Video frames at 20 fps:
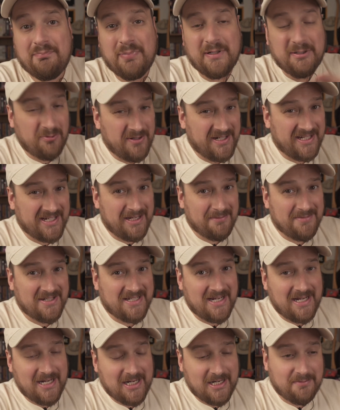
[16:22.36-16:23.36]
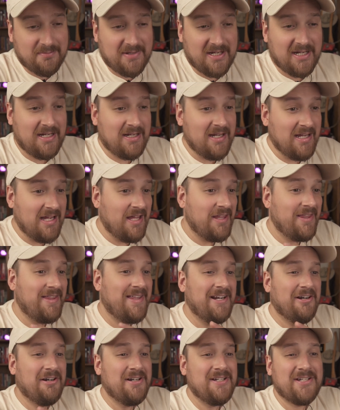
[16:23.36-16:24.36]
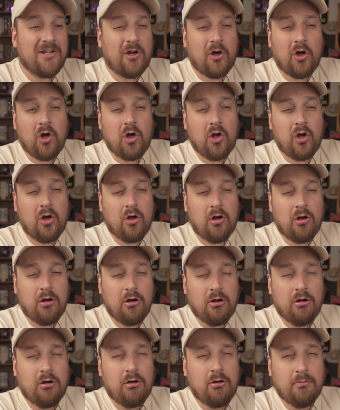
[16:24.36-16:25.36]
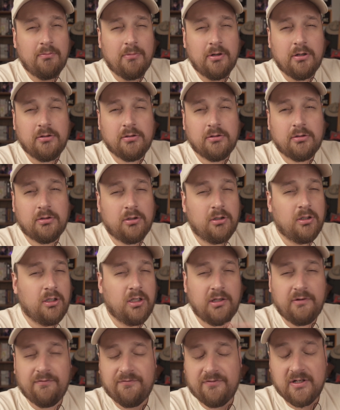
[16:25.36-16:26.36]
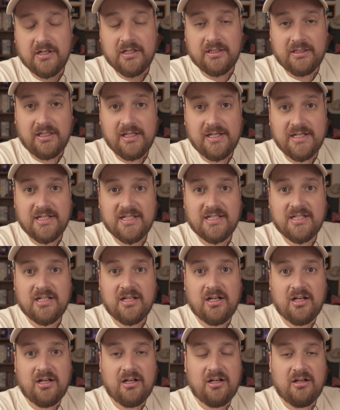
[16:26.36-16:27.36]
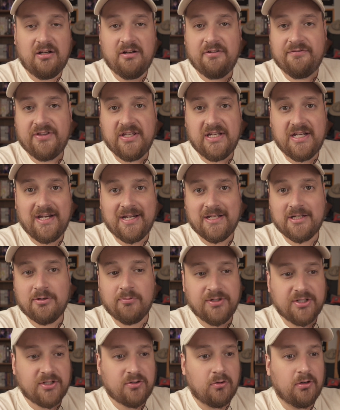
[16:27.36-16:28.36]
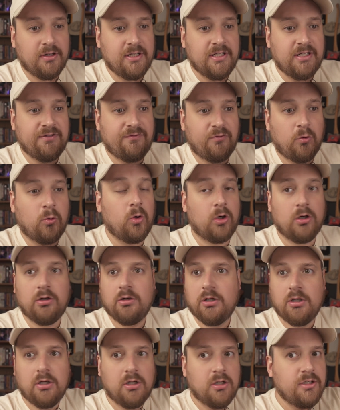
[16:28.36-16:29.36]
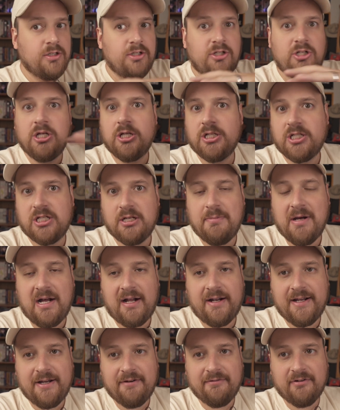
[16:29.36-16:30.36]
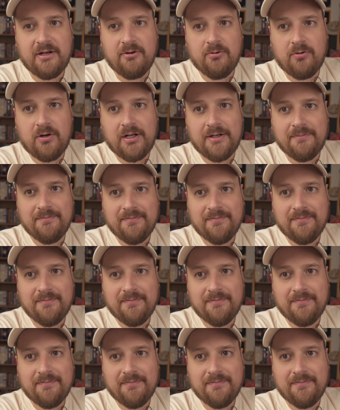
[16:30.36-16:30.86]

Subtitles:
But when it comes to anime, there is almost an infinite list of things with stories for just about everyone.